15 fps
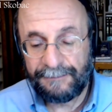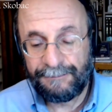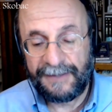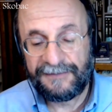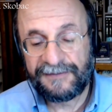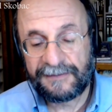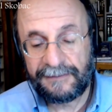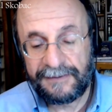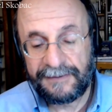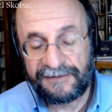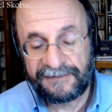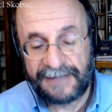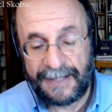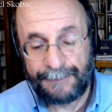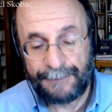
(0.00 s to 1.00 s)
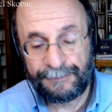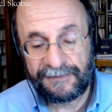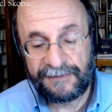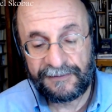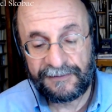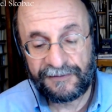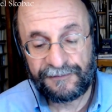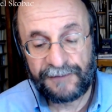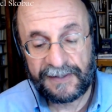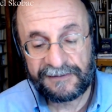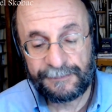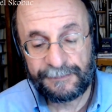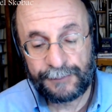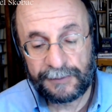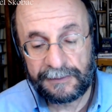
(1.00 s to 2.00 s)
basically stopped this
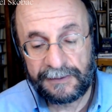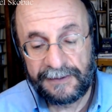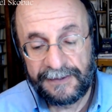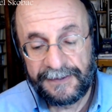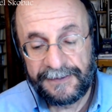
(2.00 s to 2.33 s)
flexible